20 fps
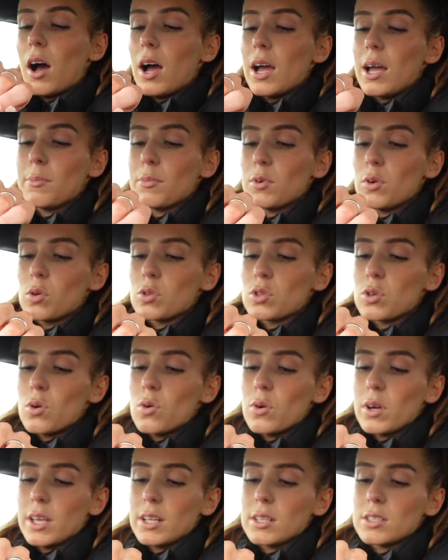I am not
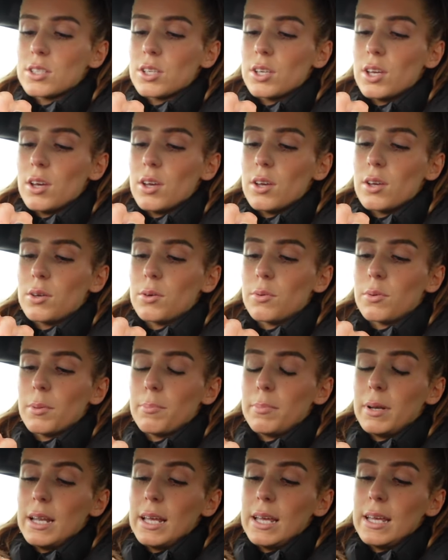talking to you.
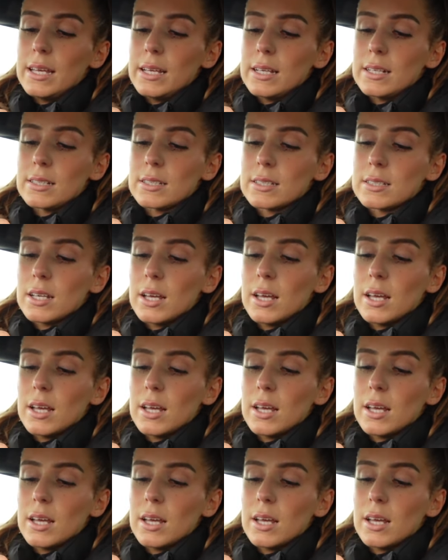Please.